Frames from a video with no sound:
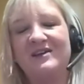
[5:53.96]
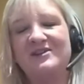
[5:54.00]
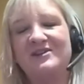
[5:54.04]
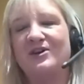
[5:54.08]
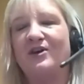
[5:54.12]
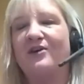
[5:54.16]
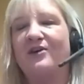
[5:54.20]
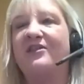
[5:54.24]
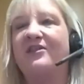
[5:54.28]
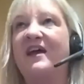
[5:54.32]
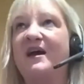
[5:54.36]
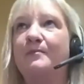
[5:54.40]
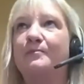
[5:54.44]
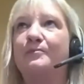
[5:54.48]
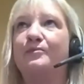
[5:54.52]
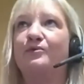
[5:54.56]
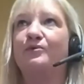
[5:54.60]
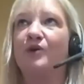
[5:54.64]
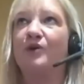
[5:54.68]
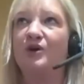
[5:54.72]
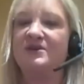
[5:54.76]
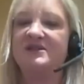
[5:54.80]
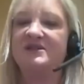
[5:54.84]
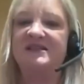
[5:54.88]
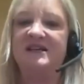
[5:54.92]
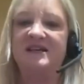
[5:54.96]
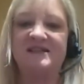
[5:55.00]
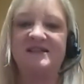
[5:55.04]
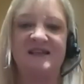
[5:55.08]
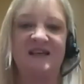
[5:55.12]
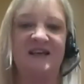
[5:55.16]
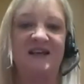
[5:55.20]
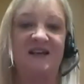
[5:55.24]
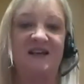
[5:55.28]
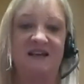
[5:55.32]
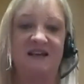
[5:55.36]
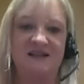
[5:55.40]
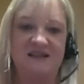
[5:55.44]
So that process
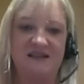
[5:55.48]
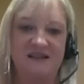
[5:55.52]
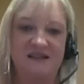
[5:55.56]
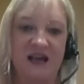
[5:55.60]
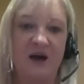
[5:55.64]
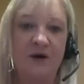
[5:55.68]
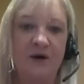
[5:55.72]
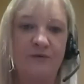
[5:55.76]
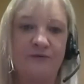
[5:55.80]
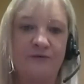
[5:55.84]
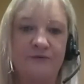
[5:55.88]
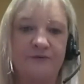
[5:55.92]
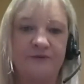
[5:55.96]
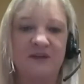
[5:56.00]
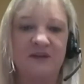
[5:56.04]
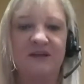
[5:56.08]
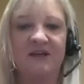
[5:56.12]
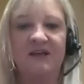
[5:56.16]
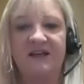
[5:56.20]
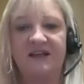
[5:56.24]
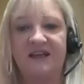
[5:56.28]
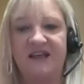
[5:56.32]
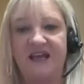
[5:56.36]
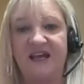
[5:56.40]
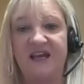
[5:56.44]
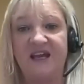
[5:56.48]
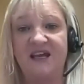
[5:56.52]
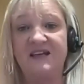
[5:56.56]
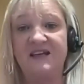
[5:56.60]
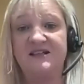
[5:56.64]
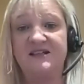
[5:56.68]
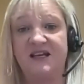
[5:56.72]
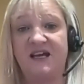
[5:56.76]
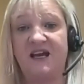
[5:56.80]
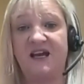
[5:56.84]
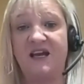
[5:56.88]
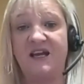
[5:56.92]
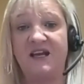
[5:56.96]
in itself can
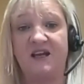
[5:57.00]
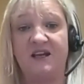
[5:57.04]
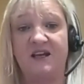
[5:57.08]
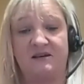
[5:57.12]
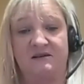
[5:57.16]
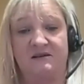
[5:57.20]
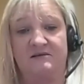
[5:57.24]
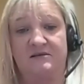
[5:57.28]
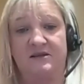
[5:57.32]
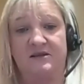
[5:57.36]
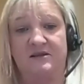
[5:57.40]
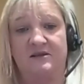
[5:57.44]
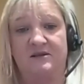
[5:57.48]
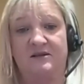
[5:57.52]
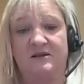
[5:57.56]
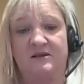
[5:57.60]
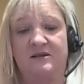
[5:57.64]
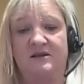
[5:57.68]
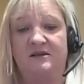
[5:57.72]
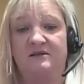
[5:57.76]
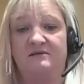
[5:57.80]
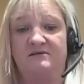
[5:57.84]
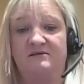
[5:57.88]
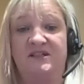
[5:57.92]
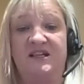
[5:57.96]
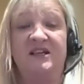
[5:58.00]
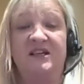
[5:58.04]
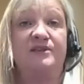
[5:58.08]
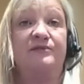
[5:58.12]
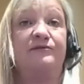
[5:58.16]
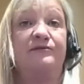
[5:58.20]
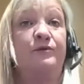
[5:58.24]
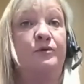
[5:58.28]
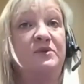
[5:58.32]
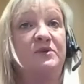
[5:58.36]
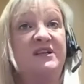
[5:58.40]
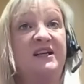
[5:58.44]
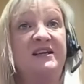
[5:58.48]
take 10 to
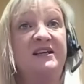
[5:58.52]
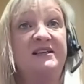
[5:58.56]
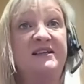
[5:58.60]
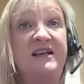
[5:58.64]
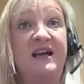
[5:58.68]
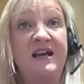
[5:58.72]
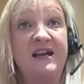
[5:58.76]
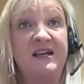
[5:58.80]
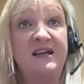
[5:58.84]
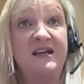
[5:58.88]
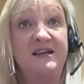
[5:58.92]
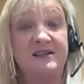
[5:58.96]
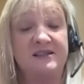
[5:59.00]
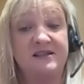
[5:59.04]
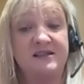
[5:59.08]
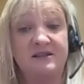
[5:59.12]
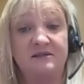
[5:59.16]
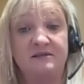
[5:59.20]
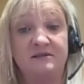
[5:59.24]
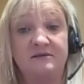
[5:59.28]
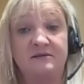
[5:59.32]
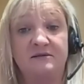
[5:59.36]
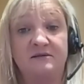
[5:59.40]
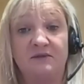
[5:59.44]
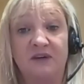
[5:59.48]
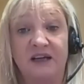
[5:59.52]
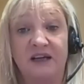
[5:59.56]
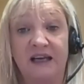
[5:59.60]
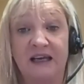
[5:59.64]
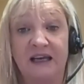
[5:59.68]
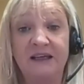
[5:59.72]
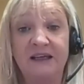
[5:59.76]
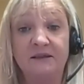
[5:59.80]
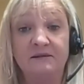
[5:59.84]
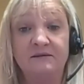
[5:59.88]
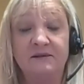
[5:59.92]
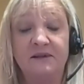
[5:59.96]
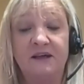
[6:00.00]
14 days,
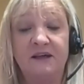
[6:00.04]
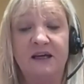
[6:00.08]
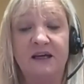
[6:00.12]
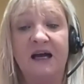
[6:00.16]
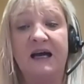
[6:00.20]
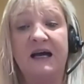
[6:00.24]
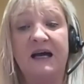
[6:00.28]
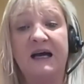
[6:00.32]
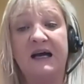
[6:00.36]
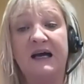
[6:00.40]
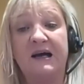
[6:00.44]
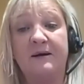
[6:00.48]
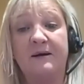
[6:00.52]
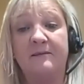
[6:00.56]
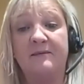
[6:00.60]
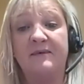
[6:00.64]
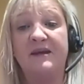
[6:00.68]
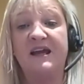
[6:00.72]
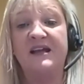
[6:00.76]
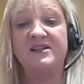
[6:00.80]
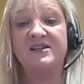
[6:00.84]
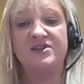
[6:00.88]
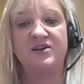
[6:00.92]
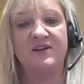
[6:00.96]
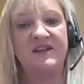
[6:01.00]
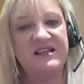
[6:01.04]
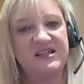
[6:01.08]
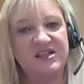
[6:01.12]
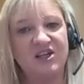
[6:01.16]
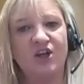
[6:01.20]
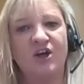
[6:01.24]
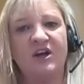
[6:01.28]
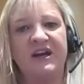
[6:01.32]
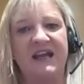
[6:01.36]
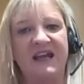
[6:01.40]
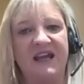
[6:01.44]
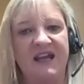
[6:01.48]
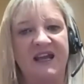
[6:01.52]
really. And so that's a
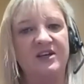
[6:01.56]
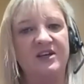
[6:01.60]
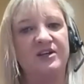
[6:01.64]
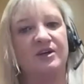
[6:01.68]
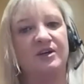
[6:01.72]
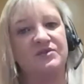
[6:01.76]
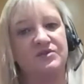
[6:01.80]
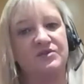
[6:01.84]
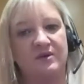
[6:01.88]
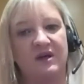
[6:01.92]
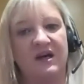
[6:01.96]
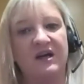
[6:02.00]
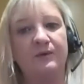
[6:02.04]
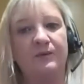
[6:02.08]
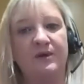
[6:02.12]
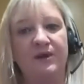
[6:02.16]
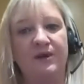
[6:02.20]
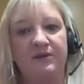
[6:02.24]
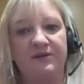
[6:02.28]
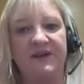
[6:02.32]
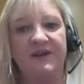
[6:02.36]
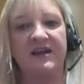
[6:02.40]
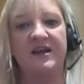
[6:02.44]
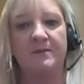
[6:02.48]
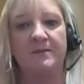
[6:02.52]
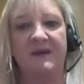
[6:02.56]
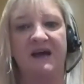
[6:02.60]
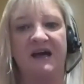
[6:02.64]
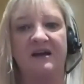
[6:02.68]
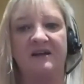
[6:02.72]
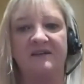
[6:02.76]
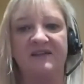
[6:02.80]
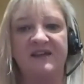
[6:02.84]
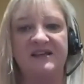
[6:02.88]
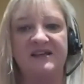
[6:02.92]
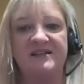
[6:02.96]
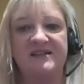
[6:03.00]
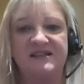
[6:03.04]
lot of handoffs, right? When you think about it,
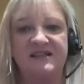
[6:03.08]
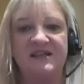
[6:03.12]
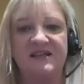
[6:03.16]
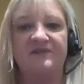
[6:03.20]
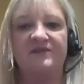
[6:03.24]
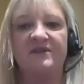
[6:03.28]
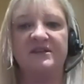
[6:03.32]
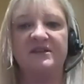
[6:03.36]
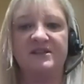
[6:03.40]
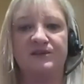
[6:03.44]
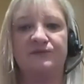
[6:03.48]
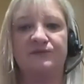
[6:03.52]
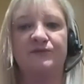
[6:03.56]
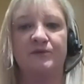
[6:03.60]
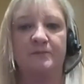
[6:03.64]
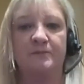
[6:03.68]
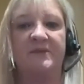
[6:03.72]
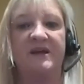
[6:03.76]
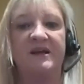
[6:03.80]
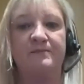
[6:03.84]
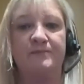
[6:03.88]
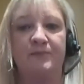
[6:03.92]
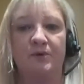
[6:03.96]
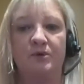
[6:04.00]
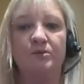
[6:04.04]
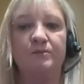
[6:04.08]
that's 7 different people